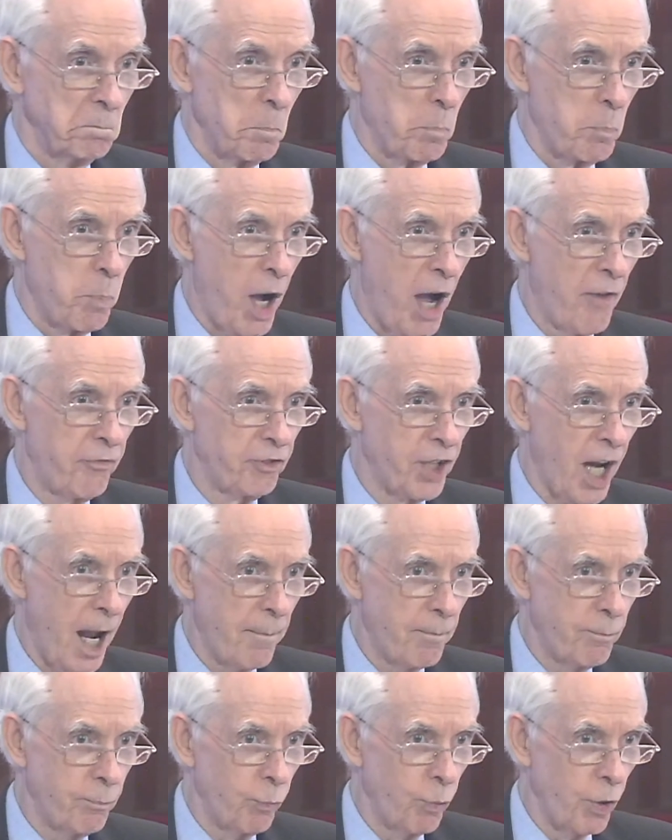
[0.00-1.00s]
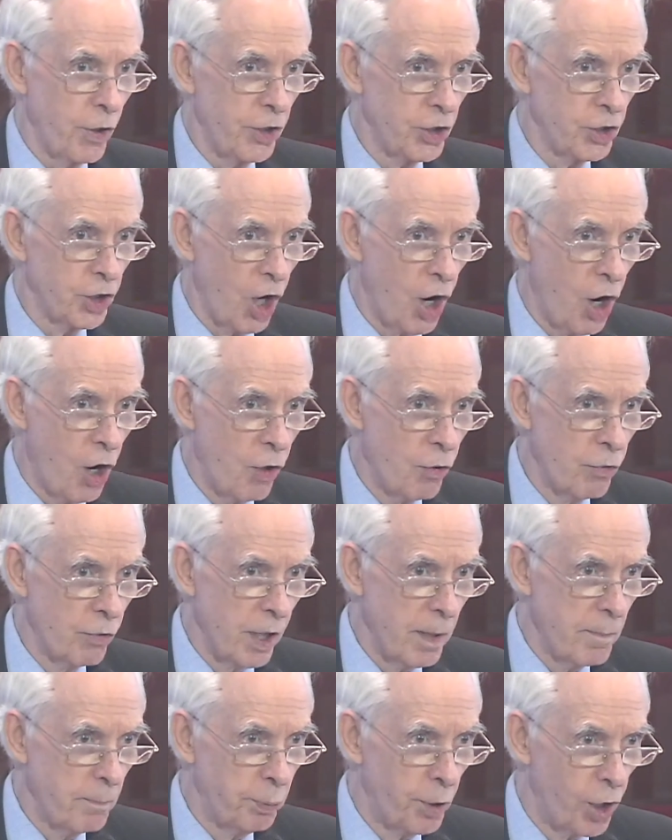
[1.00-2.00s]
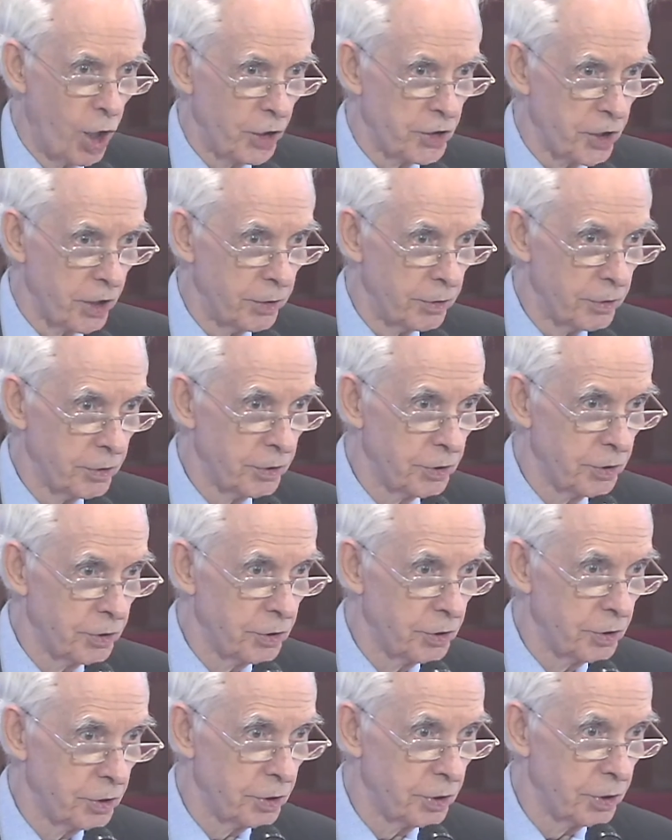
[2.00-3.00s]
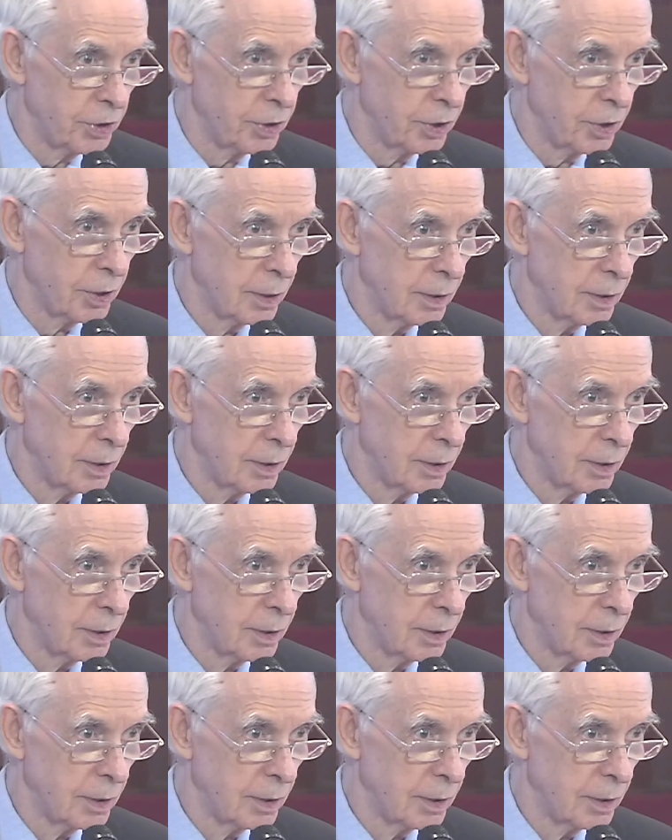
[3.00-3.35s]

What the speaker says: Puffed up with his own importance,